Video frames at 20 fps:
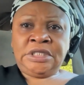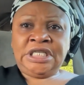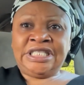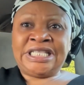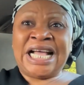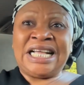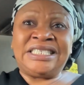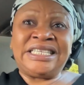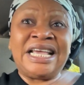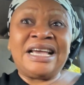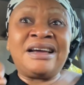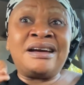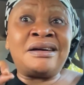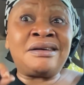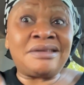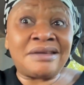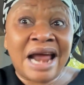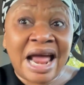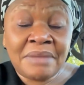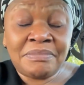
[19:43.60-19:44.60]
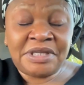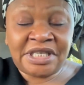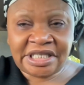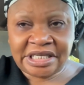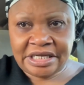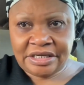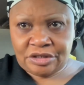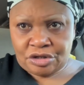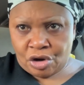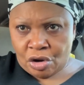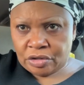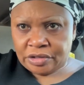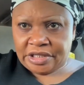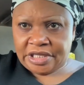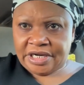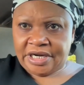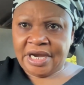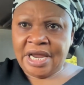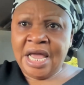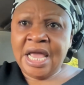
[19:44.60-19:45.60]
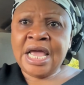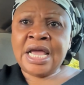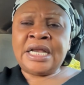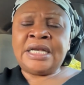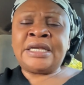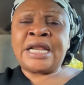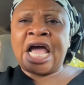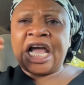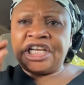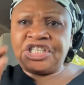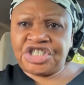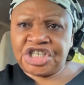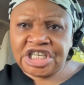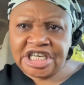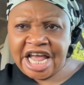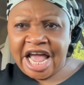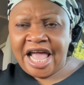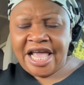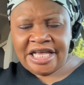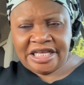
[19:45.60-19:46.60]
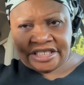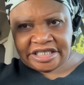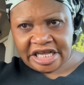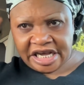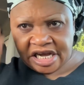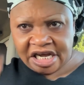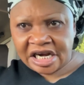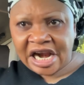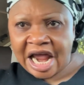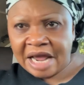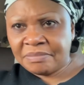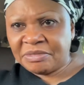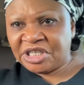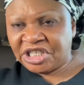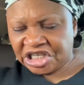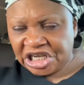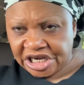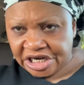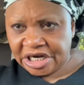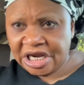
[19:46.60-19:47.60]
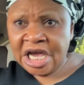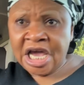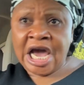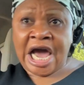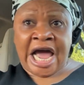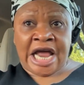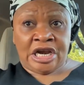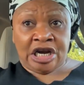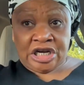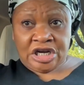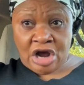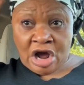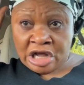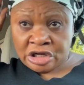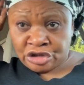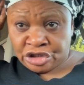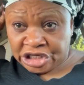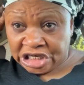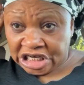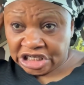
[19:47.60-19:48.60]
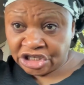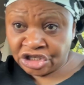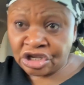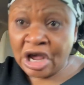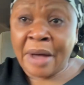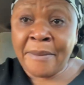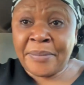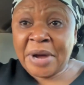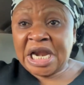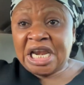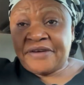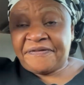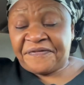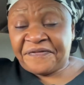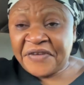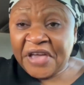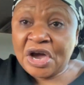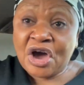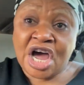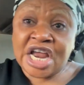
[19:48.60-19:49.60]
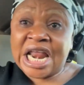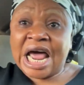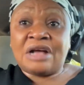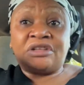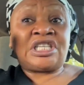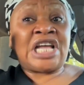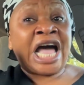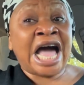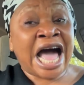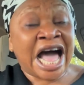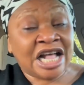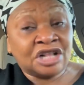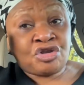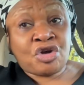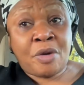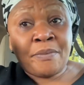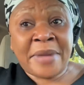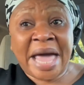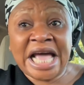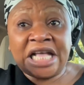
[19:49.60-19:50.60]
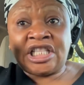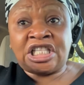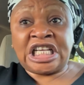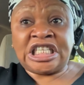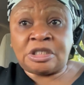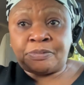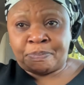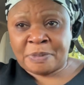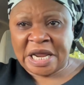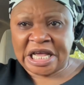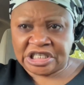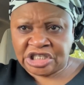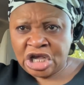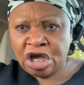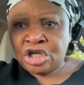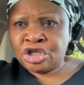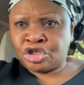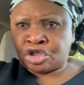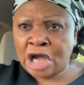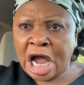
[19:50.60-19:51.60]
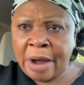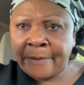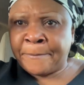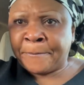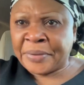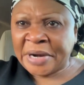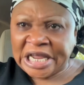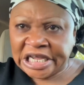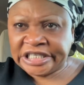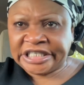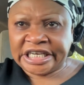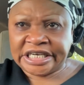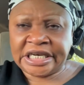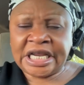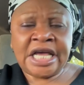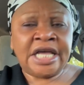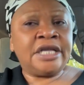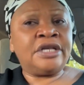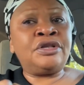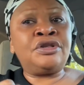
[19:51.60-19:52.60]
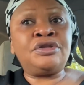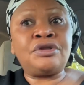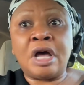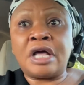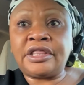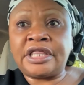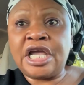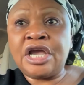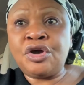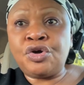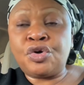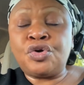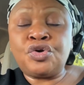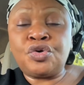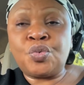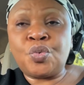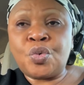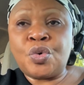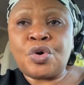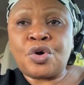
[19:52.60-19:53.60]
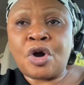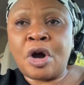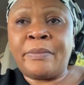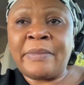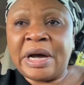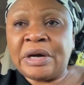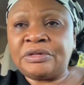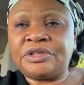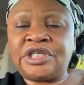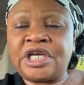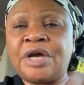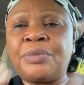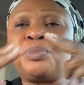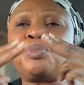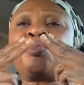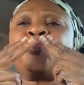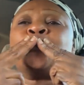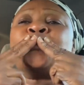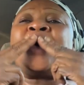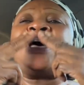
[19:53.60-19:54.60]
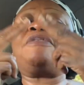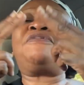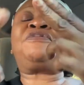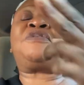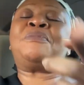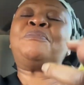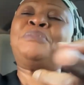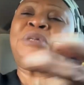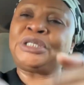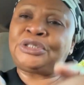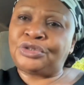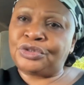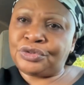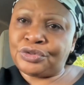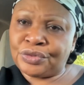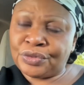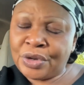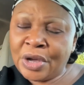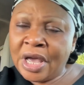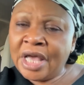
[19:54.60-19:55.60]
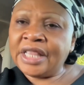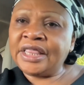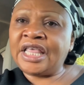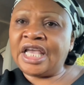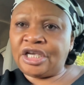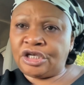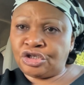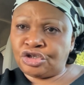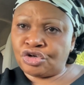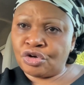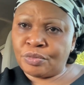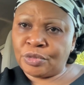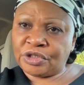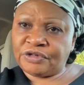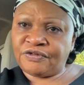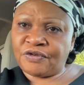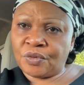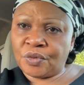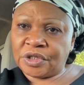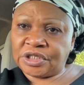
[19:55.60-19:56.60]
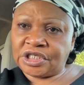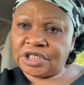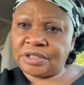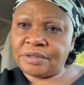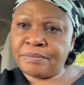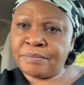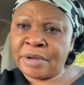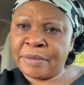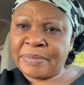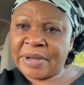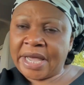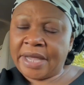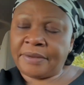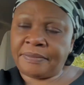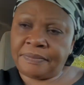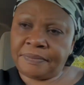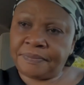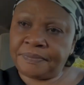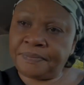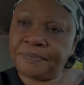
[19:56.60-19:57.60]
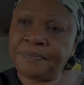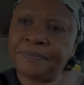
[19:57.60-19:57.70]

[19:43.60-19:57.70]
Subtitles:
That's a crime scene country. Nigeria is a crime scene, and until somebody figured out how to make this place stop bleeding, Nothing good will come out there from me to you. Thank you so much for watching. Bye-bye.